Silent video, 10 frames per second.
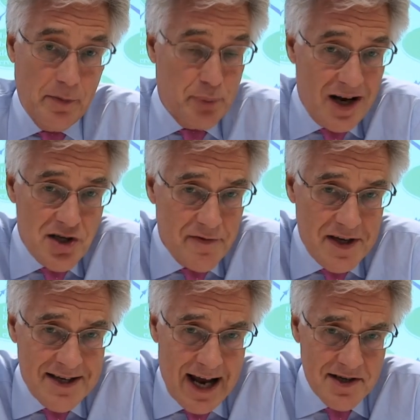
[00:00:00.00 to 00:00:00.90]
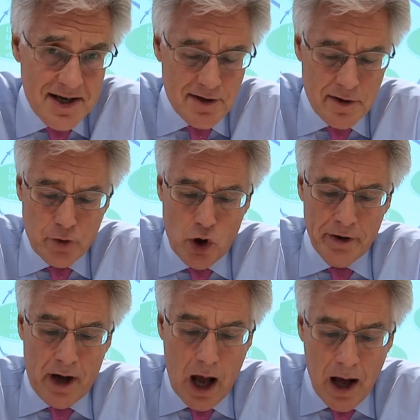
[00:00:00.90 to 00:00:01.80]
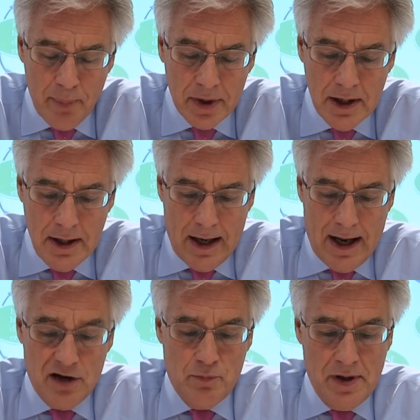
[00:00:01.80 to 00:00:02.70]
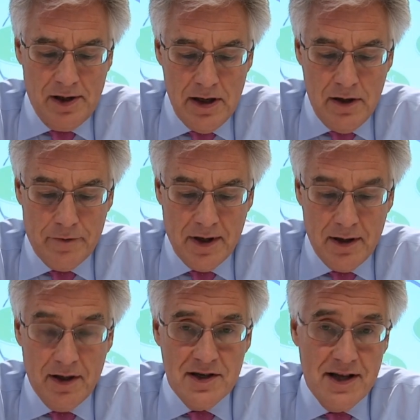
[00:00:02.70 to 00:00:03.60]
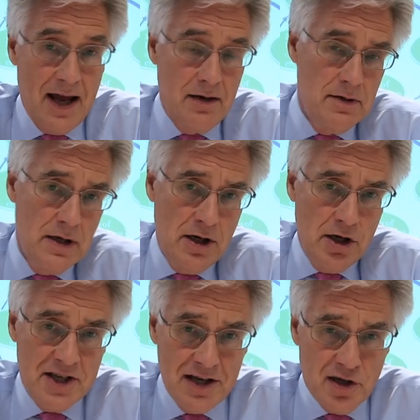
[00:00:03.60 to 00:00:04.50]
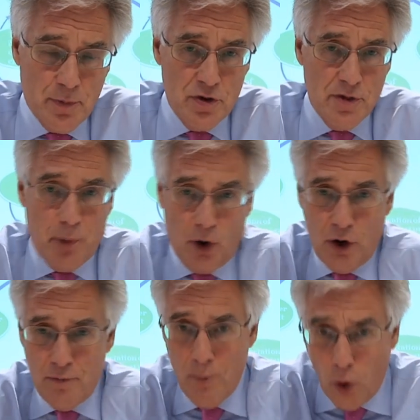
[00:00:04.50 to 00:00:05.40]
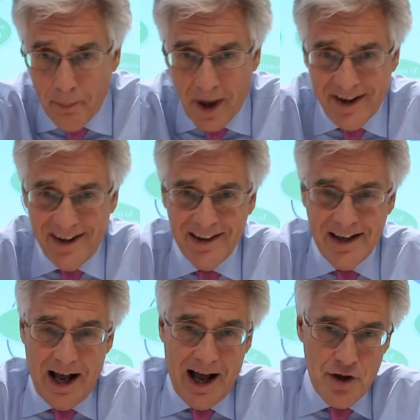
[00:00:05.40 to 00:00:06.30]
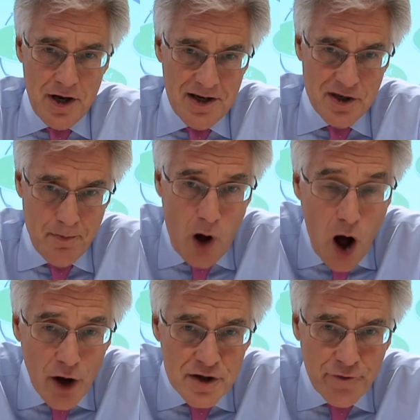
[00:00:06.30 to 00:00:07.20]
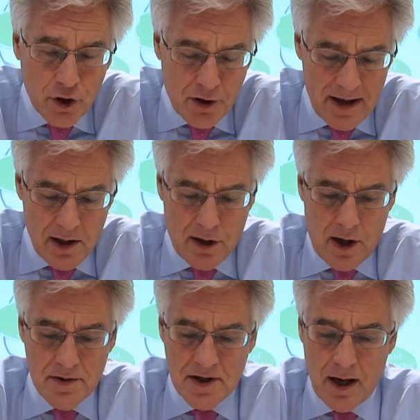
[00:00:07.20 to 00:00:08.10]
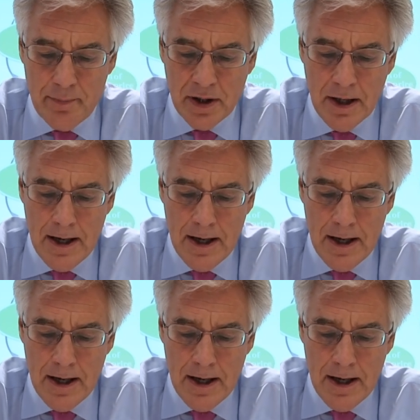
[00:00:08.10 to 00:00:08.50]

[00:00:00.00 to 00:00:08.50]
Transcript: price of these assets have gone up and believe that it is then sensible to borrow more money, and the demand for credit goes up.